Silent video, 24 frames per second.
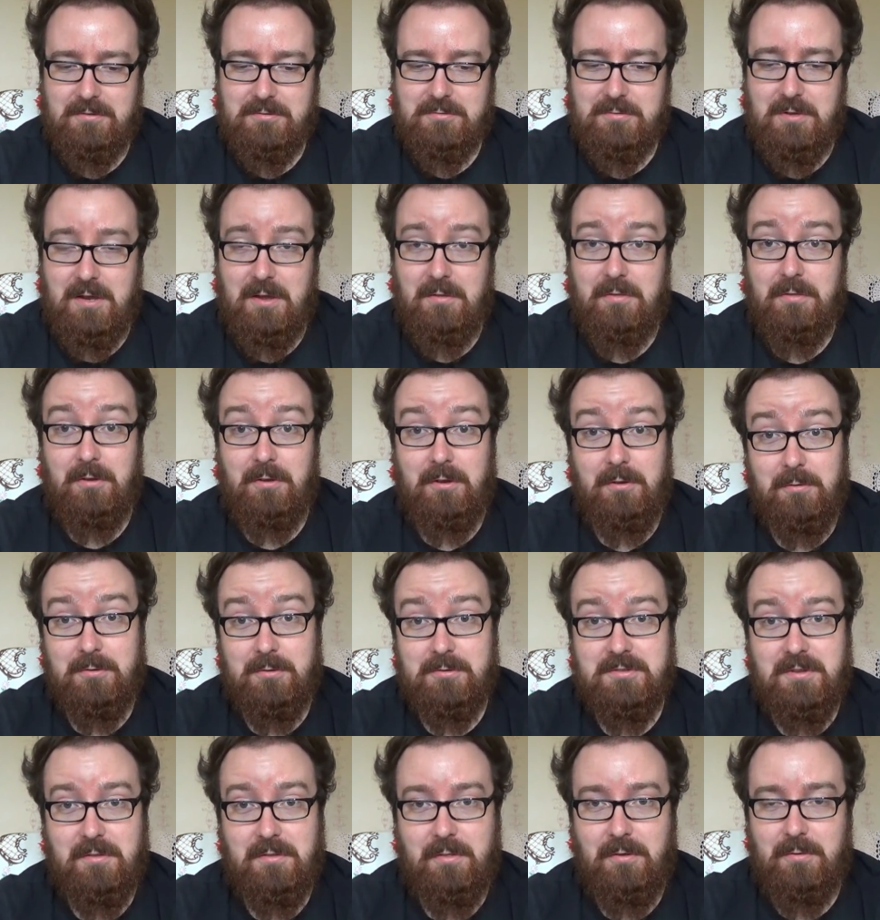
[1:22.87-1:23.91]
So I thought it
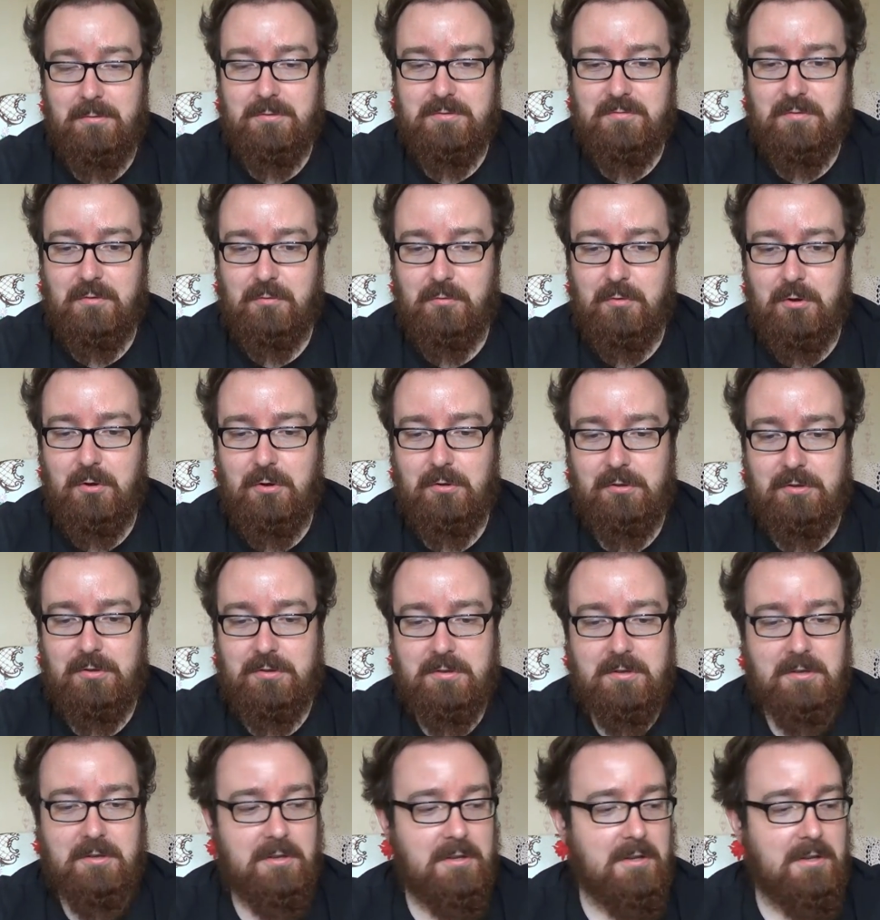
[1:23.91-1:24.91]
was for rolling.